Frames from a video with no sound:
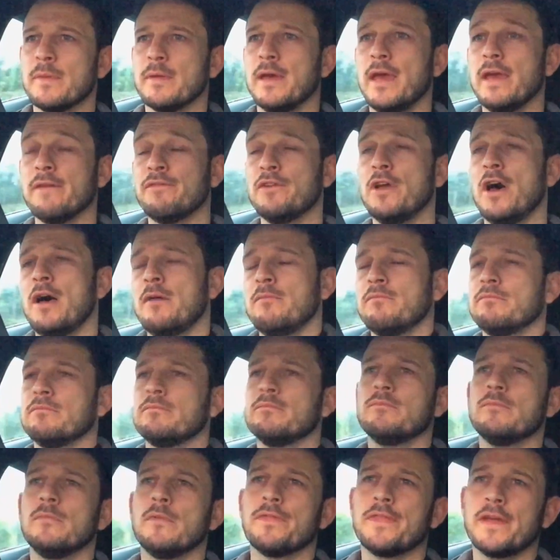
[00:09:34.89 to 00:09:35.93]
If not,
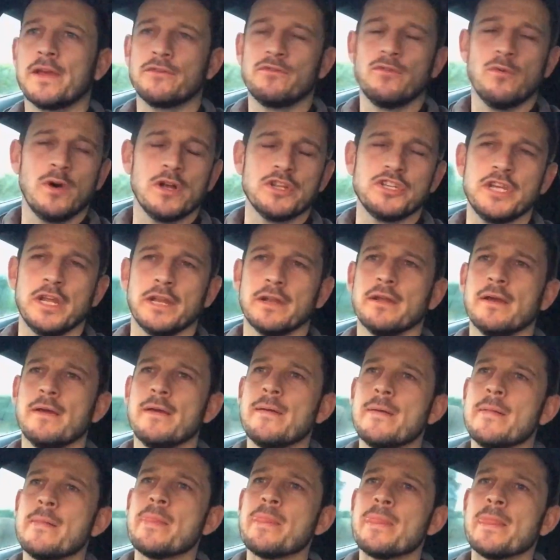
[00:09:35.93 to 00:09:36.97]
thanks for watching.
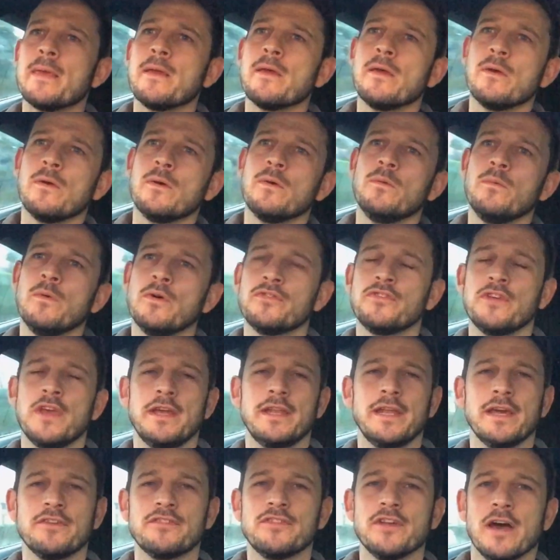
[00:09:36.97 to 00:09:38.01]
We'll see you
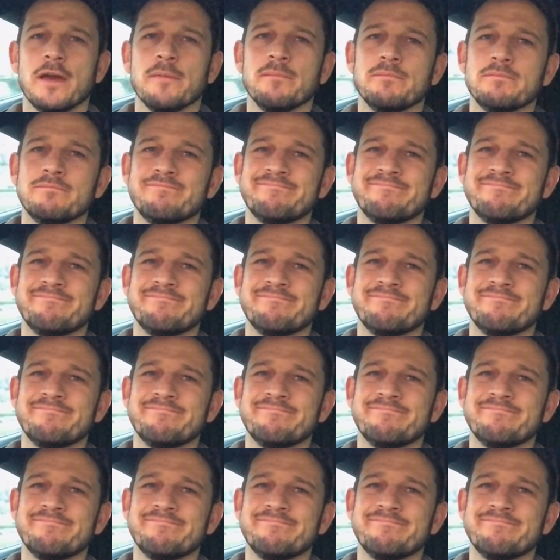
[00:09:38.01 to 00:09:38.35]
next time.